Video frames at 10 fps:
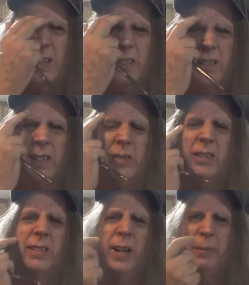And
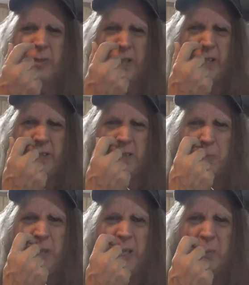just hypothetically
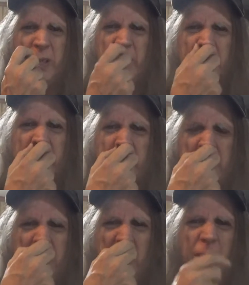speaking, because
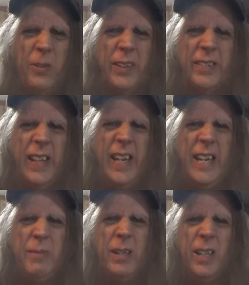if they're all the
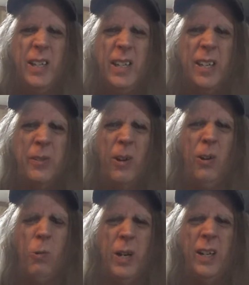same, if they're
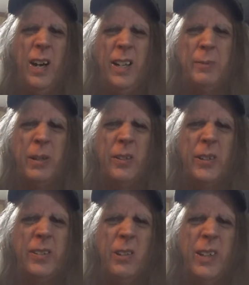all one hospital,
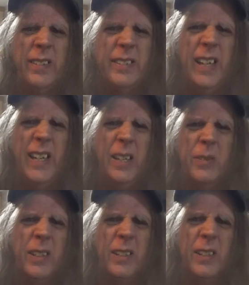there's no
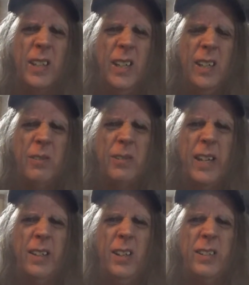incentive for
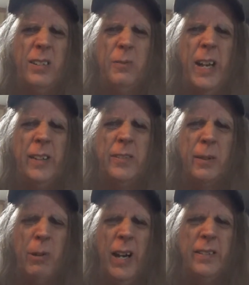technological advancement.
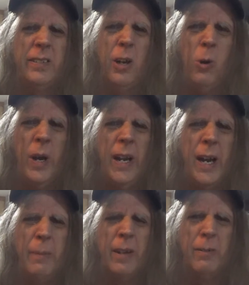The prices go way
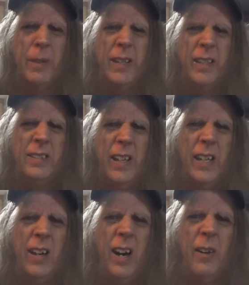up. Everybody gets
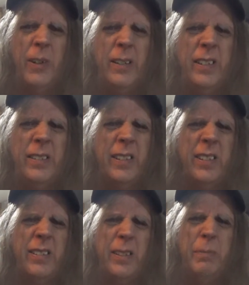laid off.
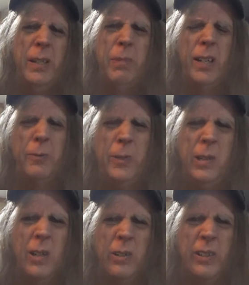It's just a big
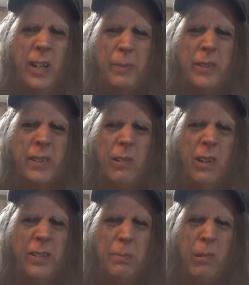Buttafuoco job just
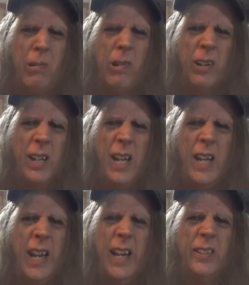across the board.
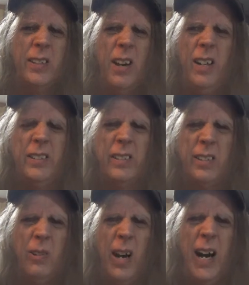And the cost is
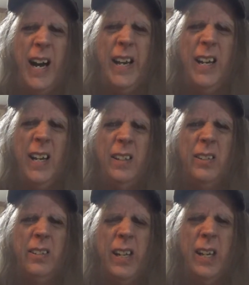so high
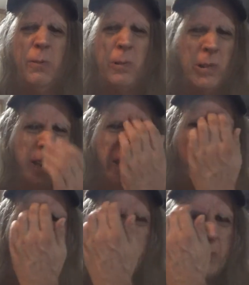that you can't afford to
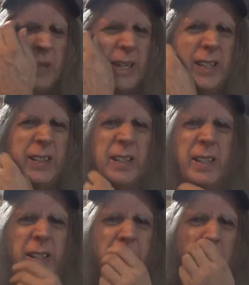give it to everybody, and
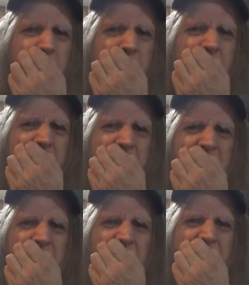the
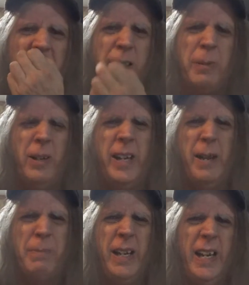taxpayer
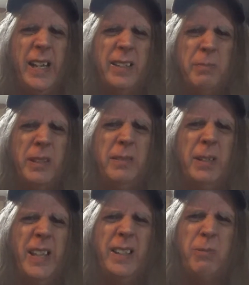can't pay it. But
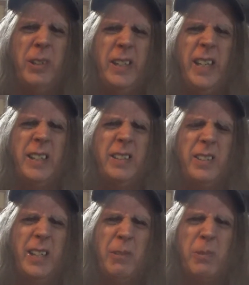that's where you
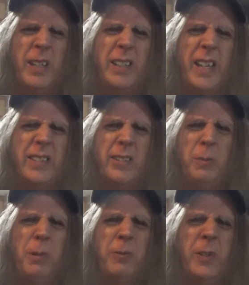get rid of that
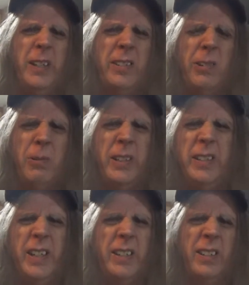superficial,
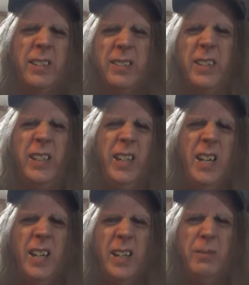ridiculously,
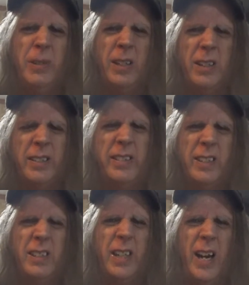
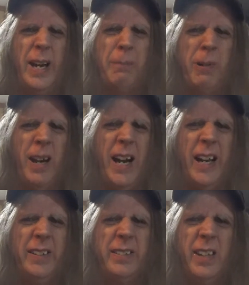unrealistically high
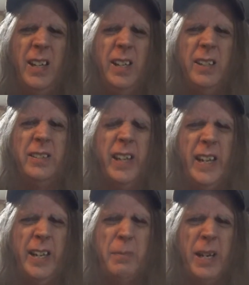price that
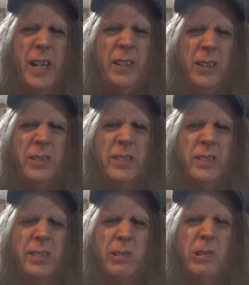the AMA uses
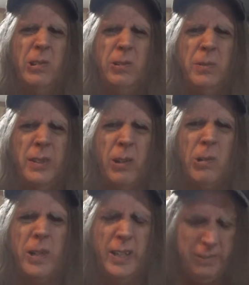to screw the
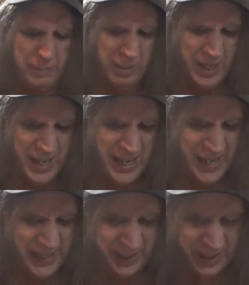whole country
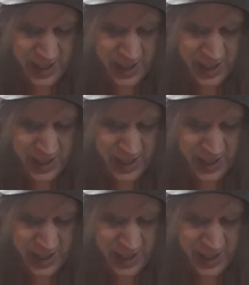blind.